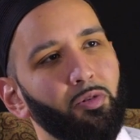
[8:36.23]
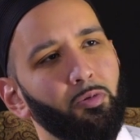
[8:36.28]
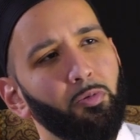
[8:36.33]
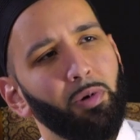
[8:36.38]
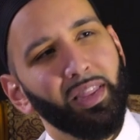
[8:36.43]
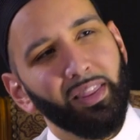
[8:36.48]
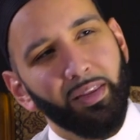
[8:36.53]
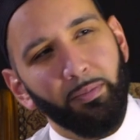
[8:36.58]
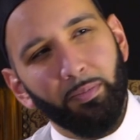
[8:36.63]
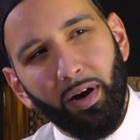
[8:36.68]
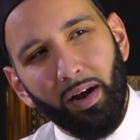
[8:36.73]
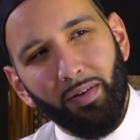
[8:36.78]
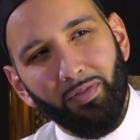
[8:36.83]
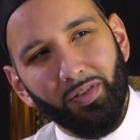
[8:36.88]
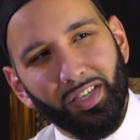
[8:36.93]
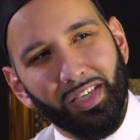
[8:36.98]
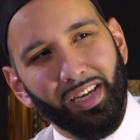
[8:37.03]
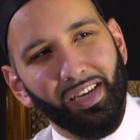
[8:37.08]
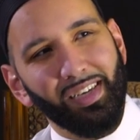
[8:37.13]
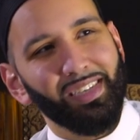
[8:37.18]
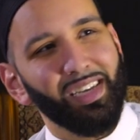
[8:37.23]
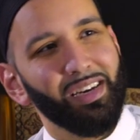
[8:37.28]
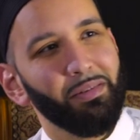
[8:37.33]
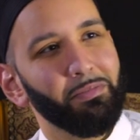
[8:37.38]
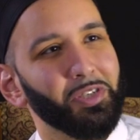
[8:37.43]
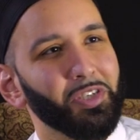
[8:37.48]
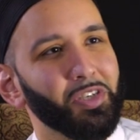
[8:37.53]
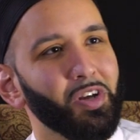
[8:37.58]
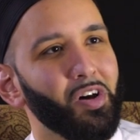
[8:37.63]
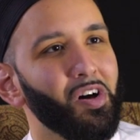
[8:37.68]
what the Prophet sallallahu alayhi wa
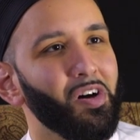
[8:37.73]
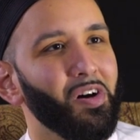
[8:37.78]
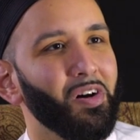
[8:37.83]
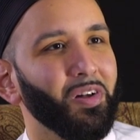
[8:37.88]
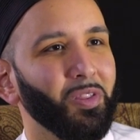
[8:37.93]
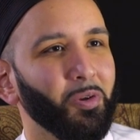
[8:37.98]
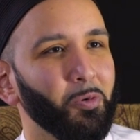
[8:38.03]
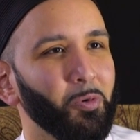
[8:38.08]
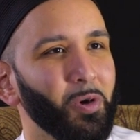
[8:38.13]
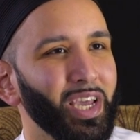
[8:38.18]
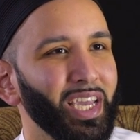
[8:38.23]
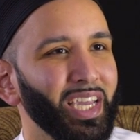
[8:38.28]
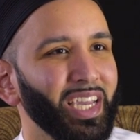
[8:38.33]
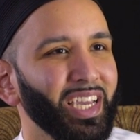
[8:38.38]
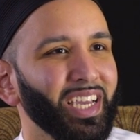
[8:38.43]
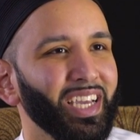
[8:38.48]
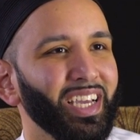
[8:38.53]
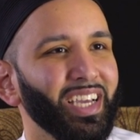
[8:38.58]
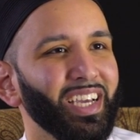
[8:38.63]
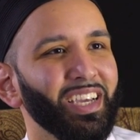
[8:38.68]
sallam saw on the way.